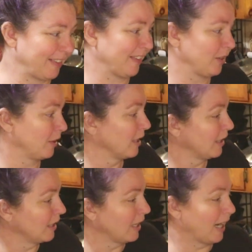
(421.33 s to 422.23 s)
even,
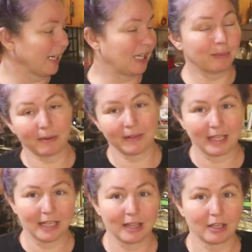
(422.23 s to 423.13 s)
I keep
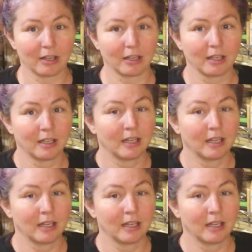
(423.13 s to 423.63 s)
everything in there.